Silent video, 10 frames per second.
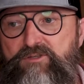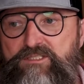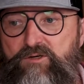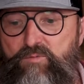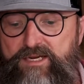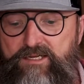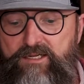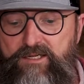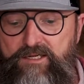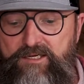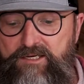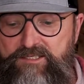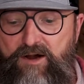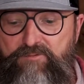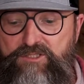every single week. A
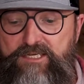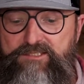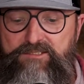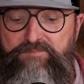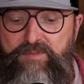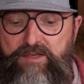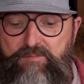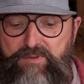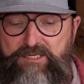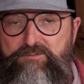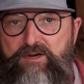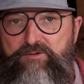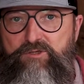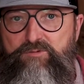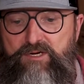conversation based around
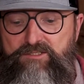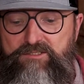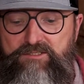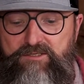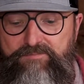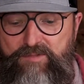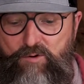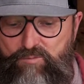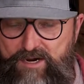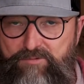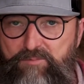those questions around